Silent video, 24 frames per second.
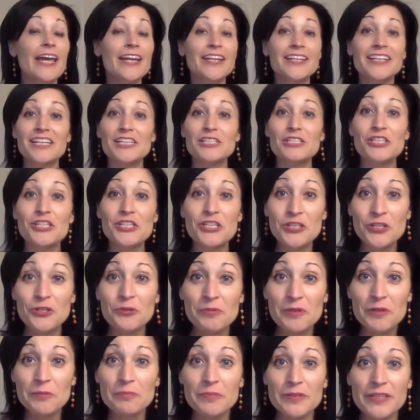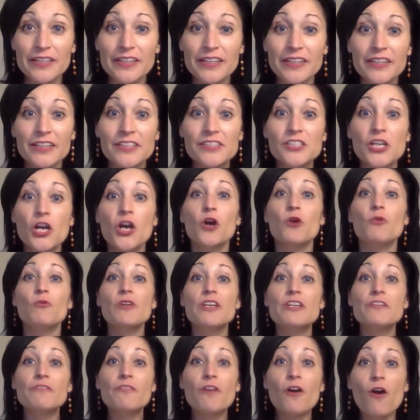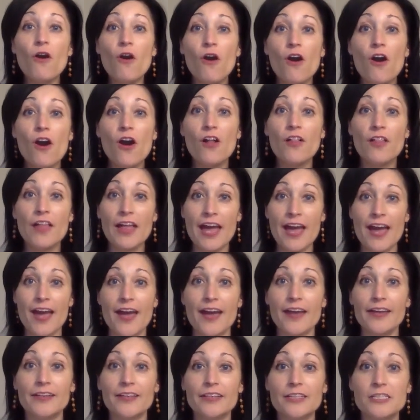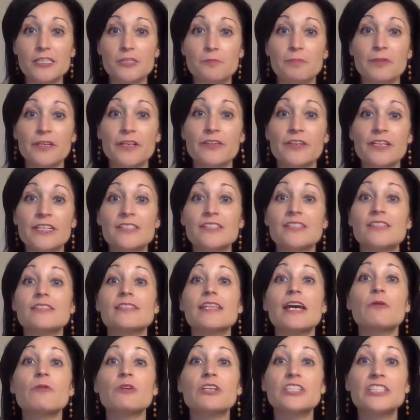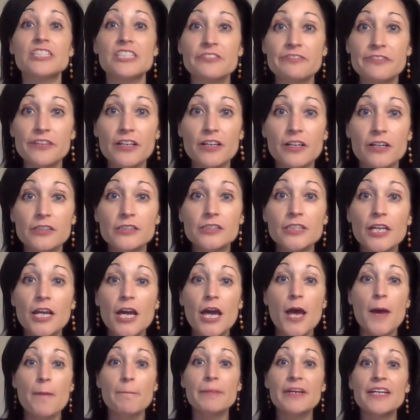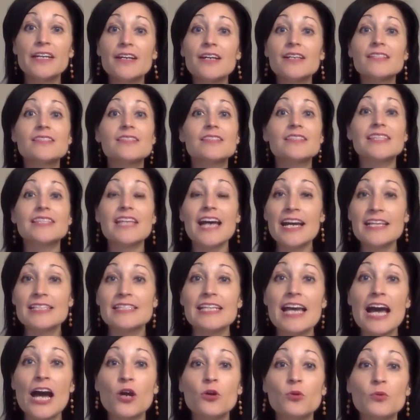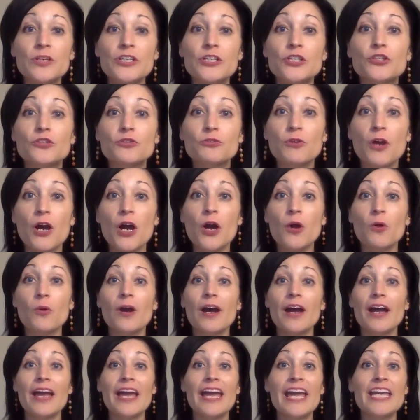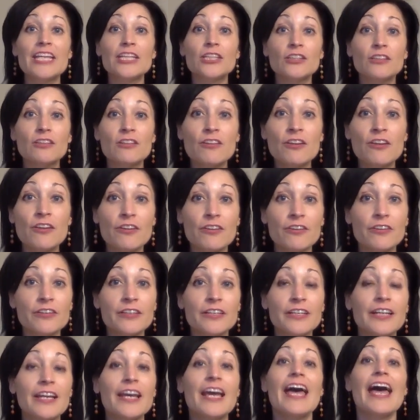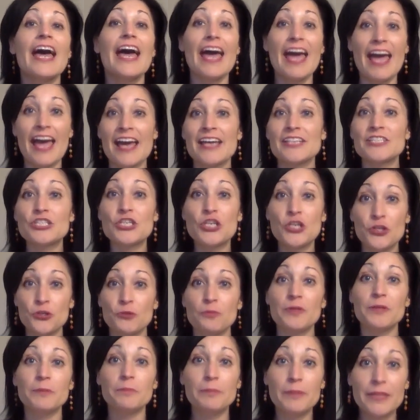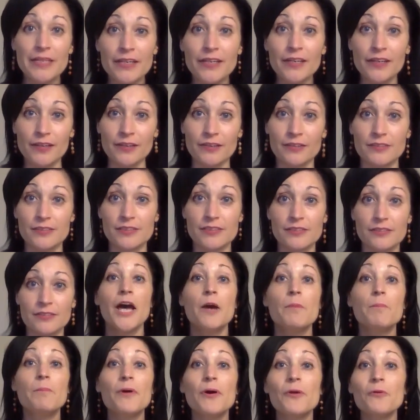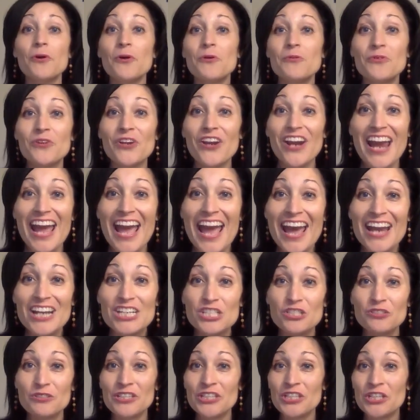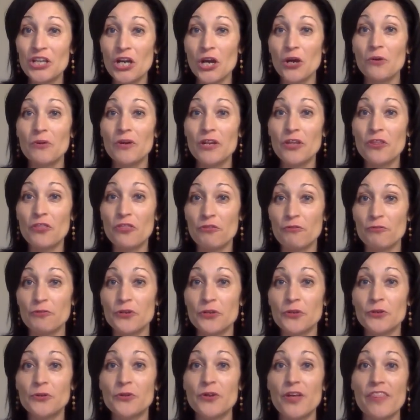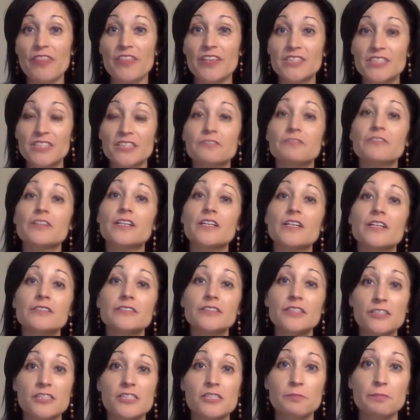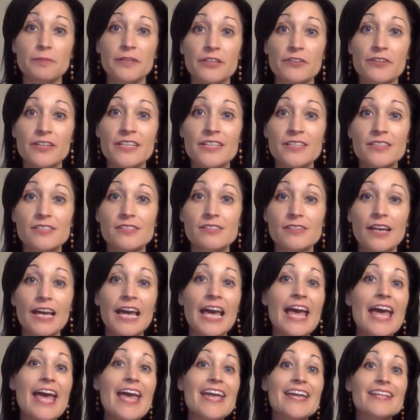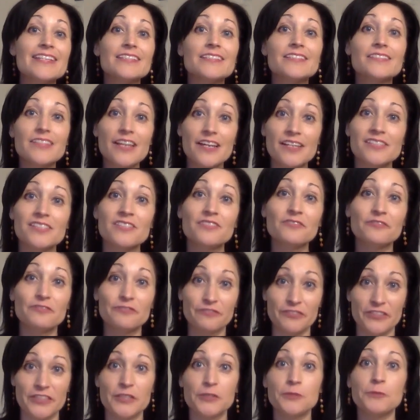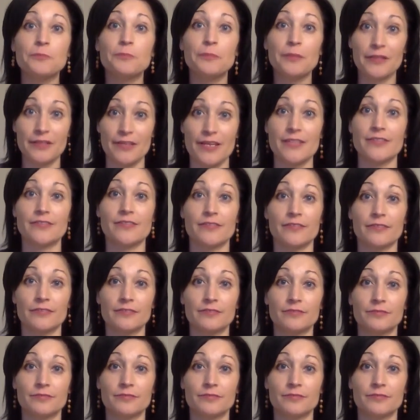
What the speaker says: And as human beings, we've all had experiences that were difficult because that's how we grow and learn as human beings. But when we're actually going through the difficult experience, it doesn't feel pleasant.